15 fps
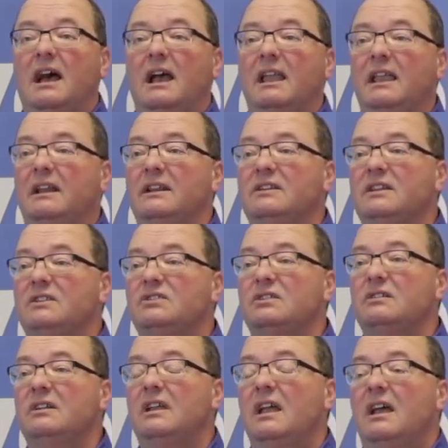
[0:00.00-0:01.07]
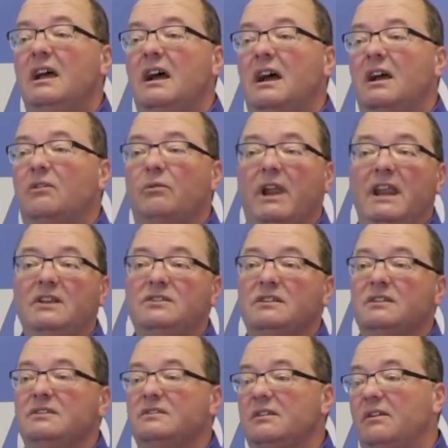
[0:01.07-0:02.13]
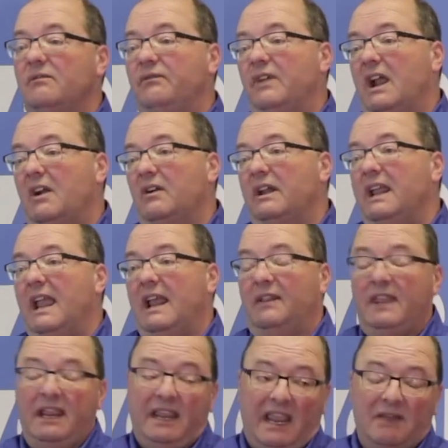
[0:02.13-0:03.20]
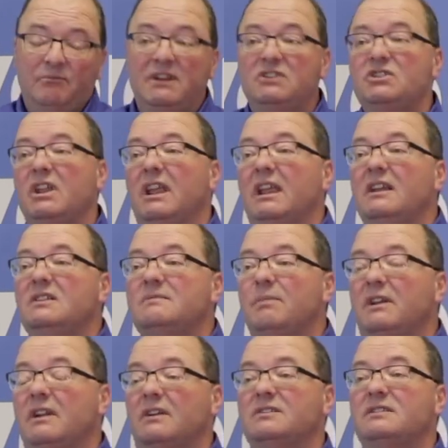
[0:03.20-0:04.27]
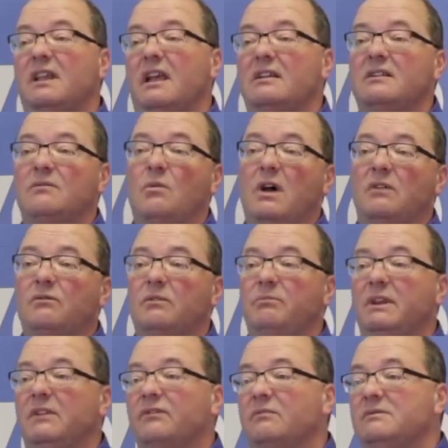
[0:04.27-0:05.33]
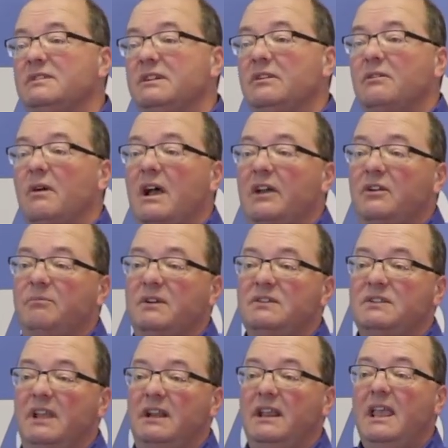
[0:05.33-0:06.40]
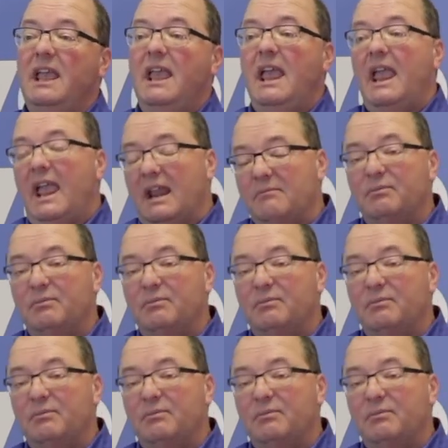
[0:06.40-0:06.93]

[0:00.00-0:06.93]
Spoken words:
In addition, ranges vary and they can be changed, but our standard one would be from 0 to 100% and